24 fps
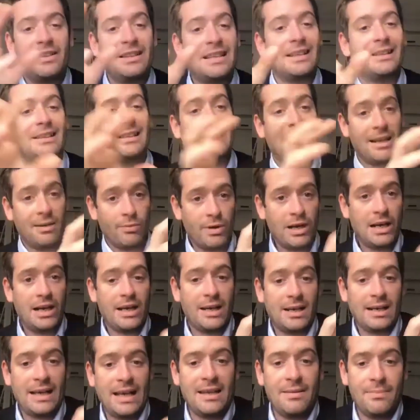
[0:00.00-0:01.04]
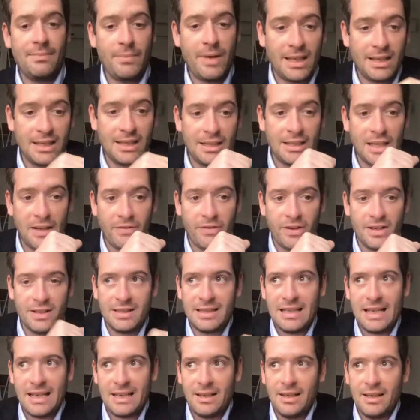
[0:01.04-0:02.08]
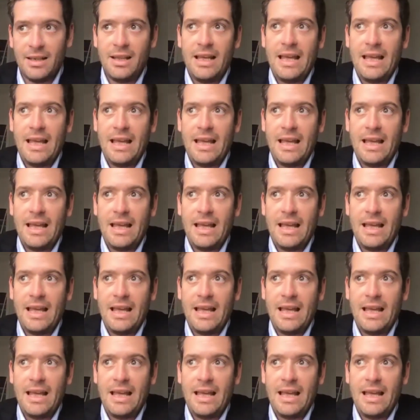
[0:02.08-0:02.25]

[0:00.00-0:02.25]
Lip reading: that can really again make the difference, like